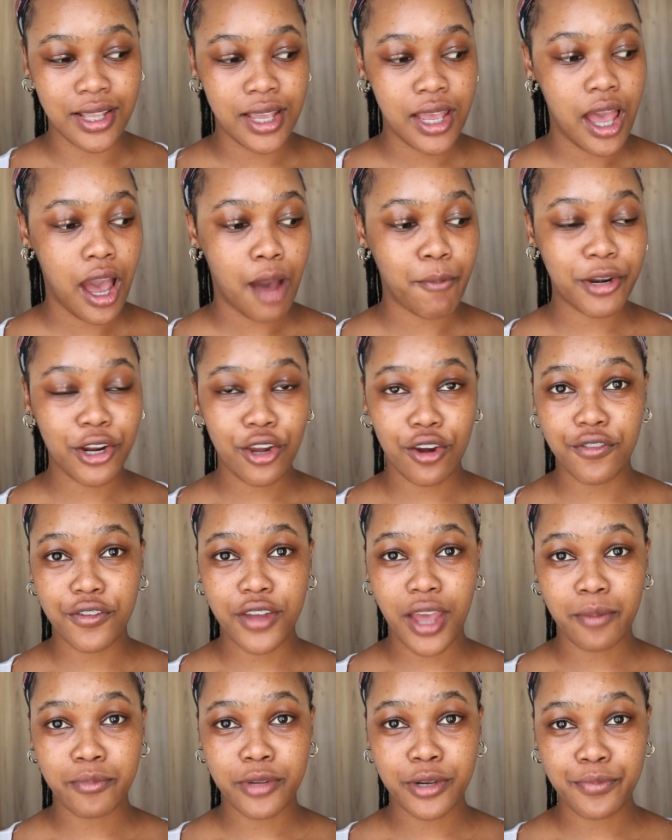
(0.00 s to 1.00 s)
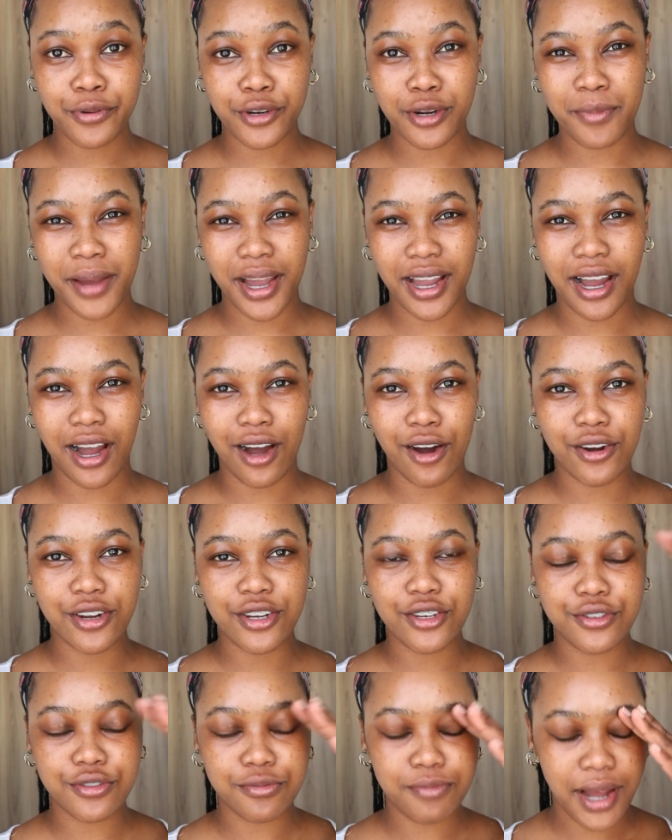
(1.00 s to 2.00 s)
I'm gonna go off camera, put on my
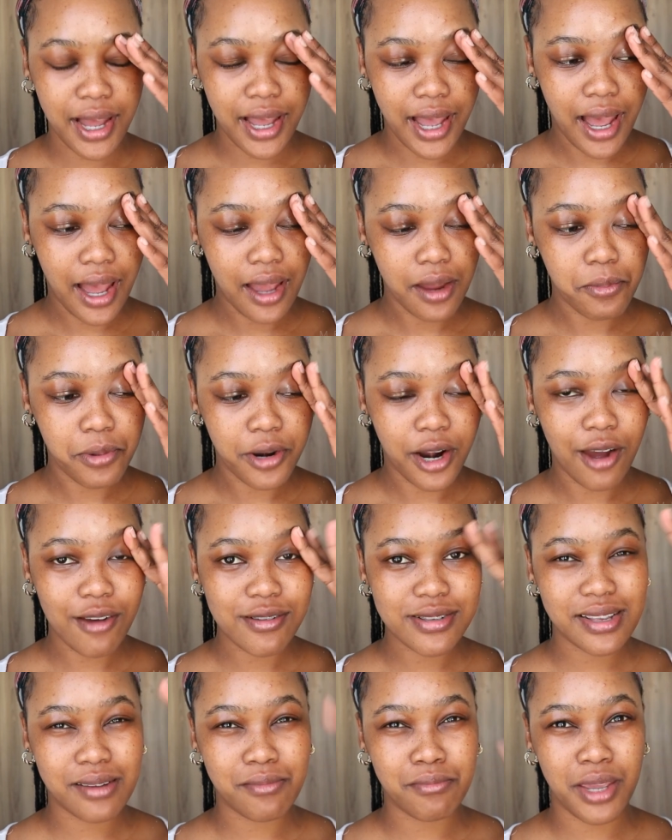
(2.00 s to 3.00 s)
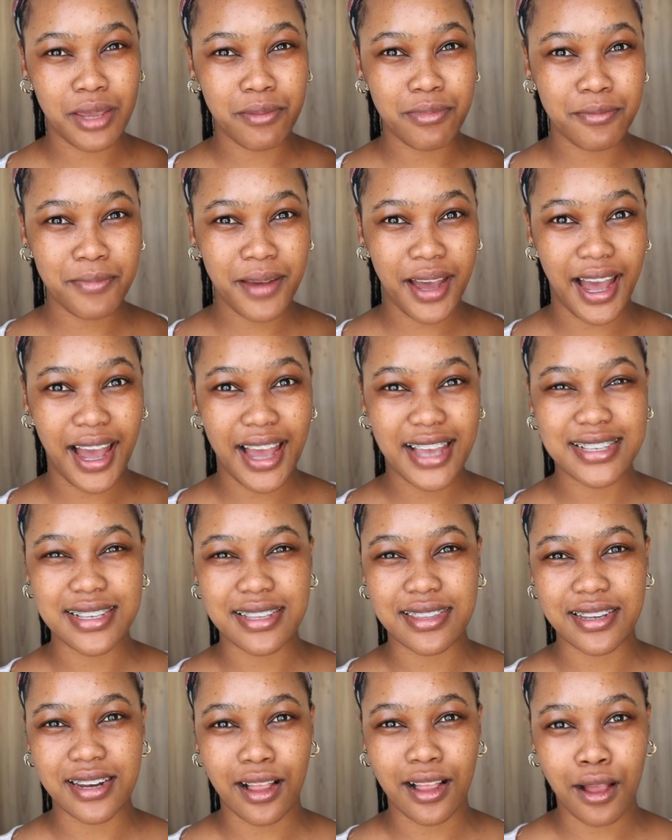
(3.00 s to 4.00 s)
gown, do my eyebrows and maybe my eyes,
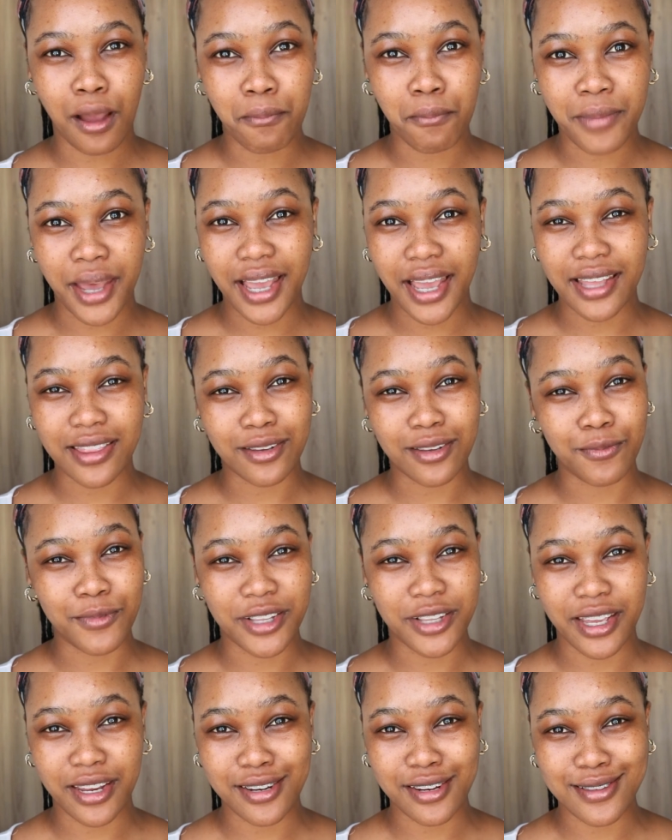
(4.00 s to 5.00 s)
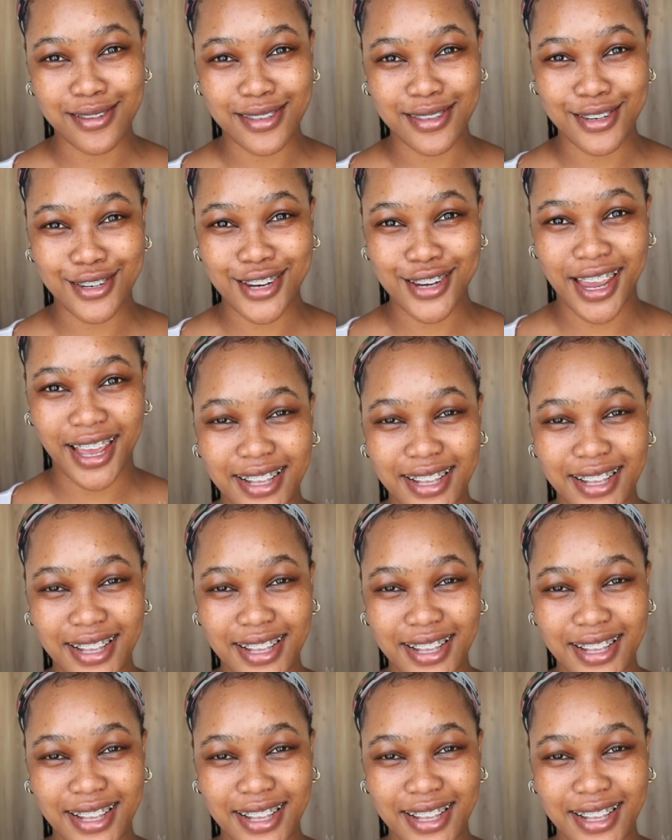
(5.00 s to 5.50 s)
and then I'll come back and then we'll get into the chat.